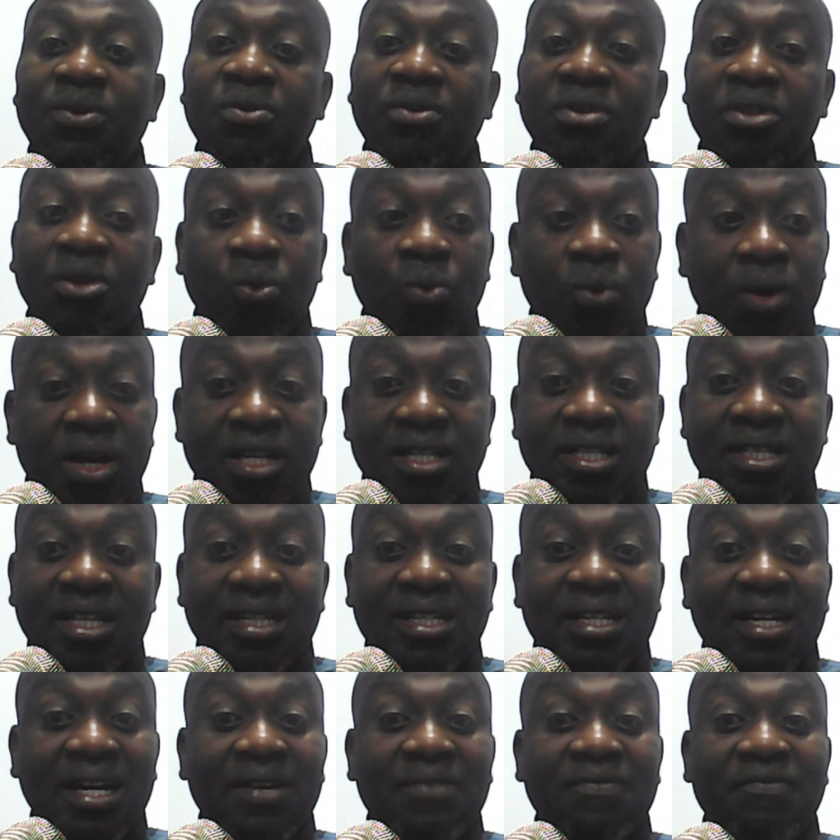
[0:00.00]
you in the ways
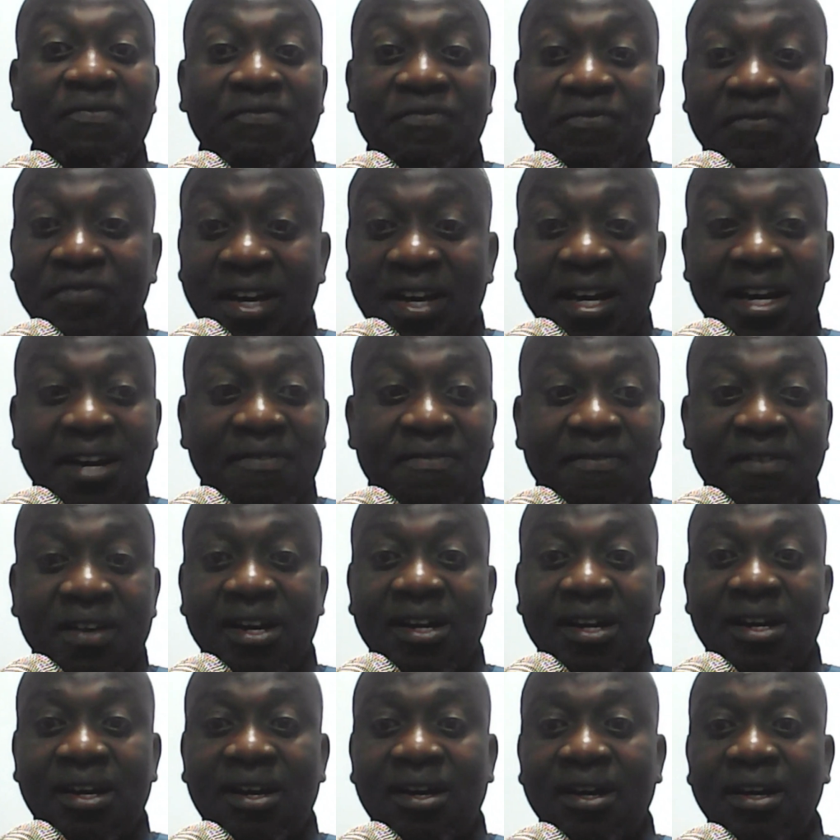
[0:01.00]
that are very,
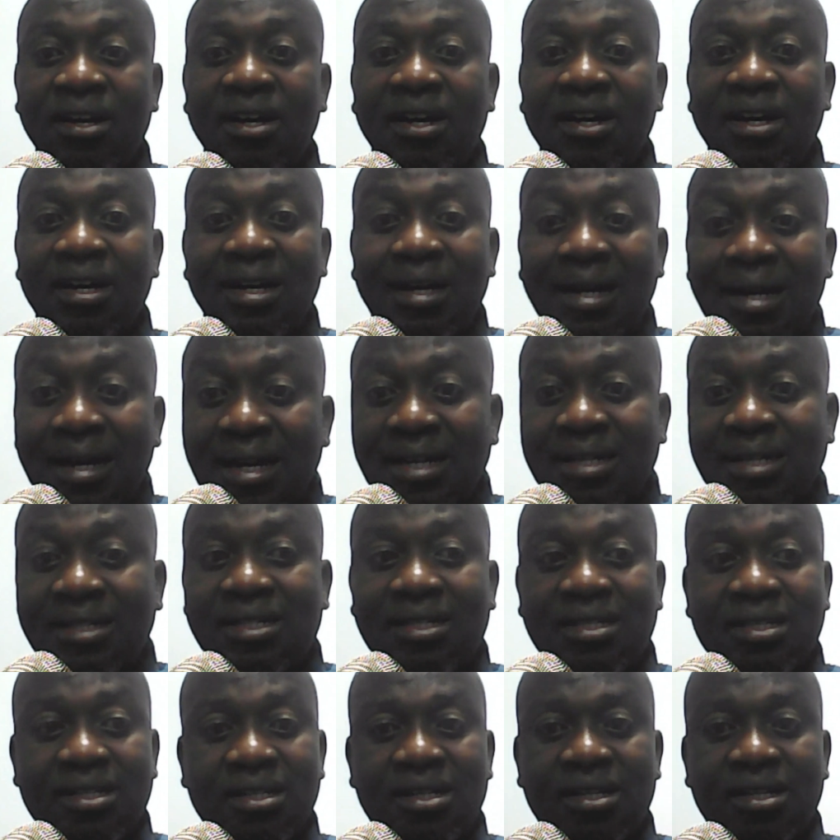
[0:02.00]
very
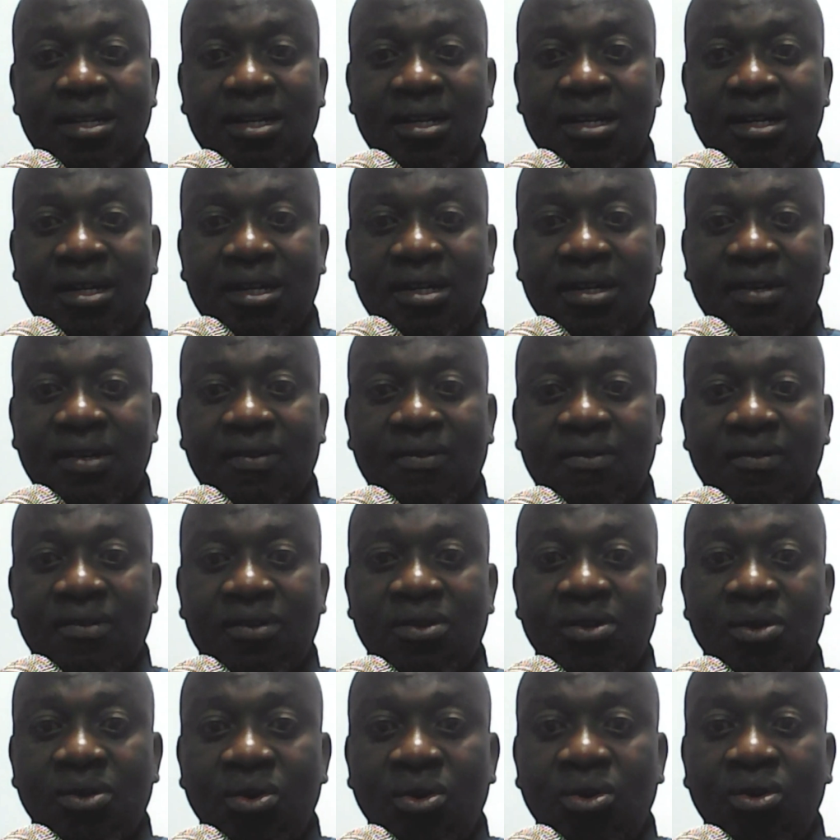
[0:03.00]
great.
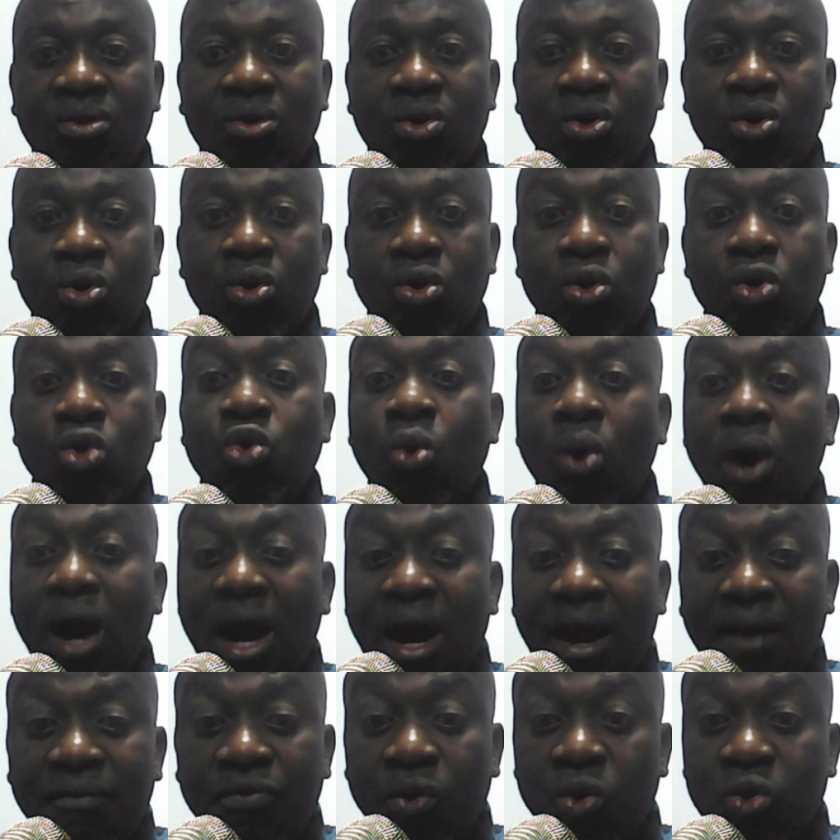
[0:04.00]
You know, you
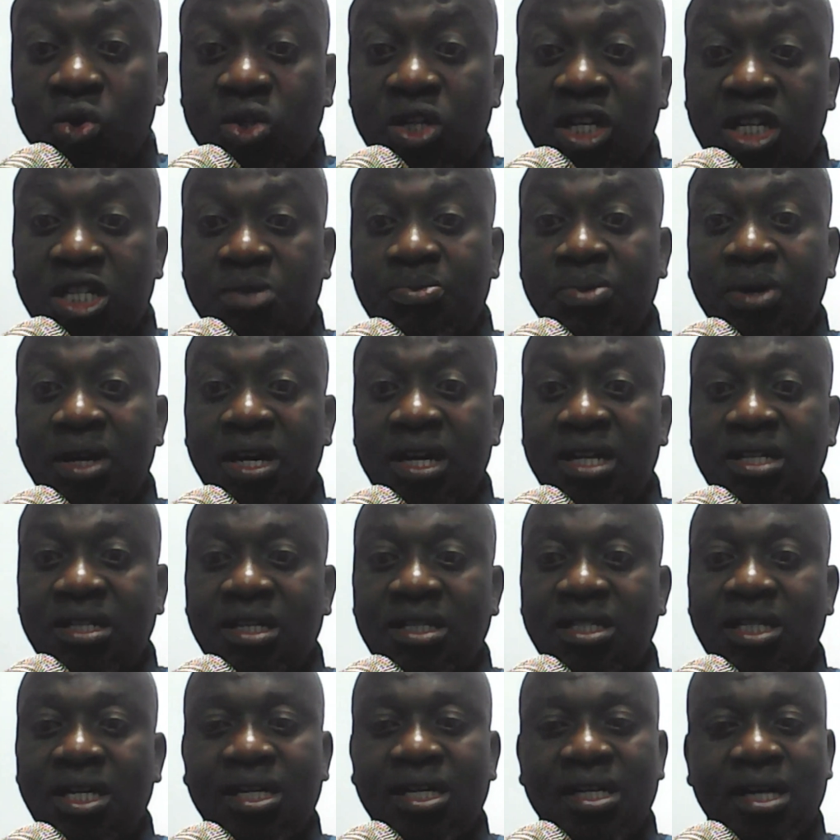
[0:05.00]
have those
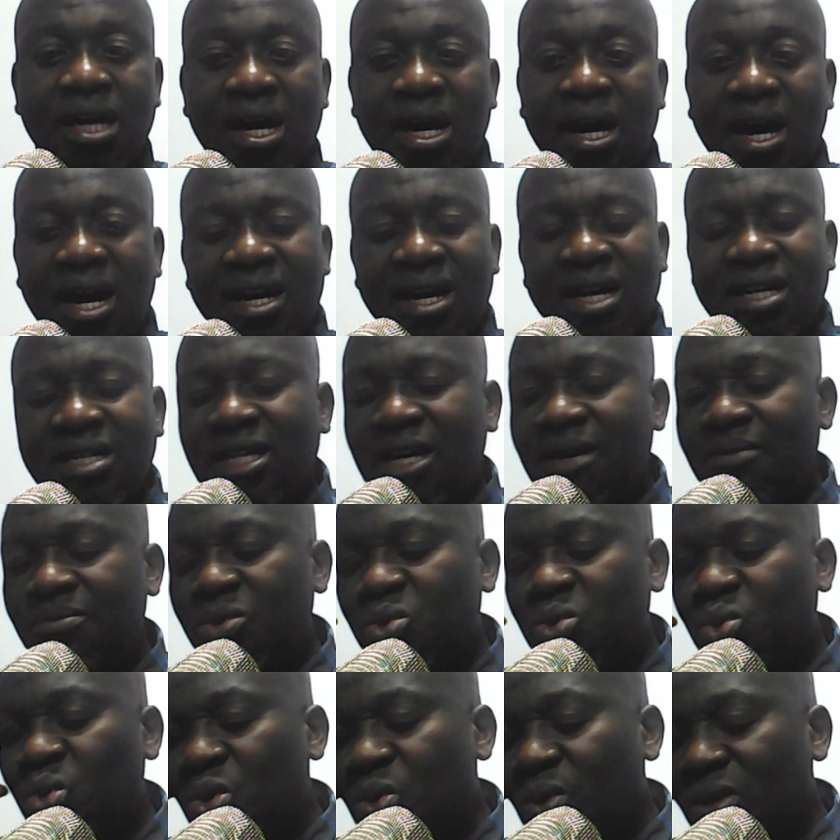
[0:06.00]
experiences. And at
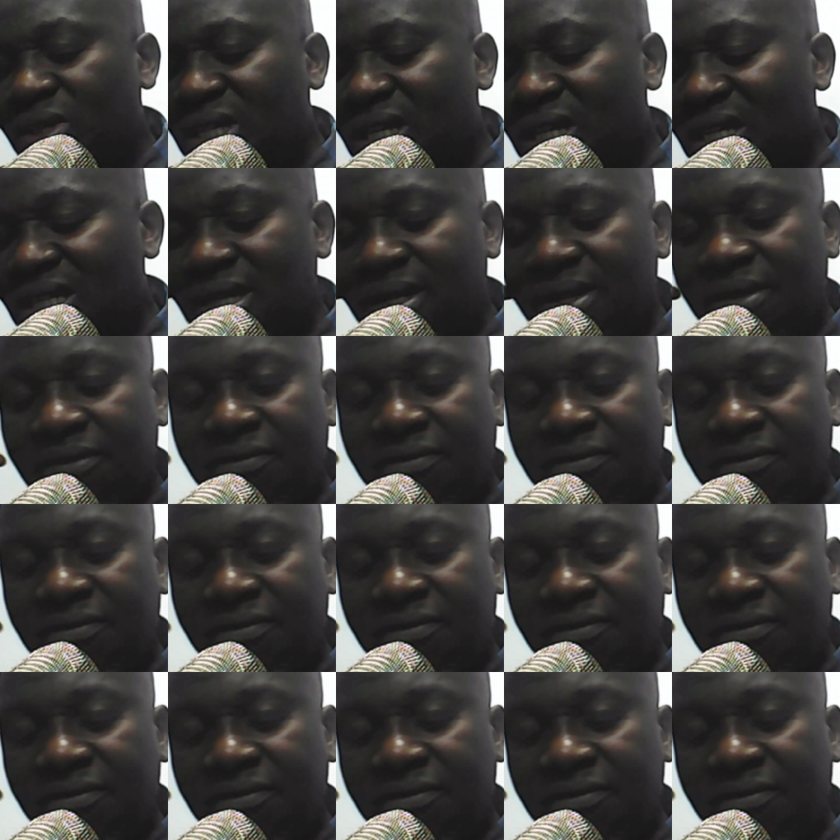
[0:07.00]
times when you're just in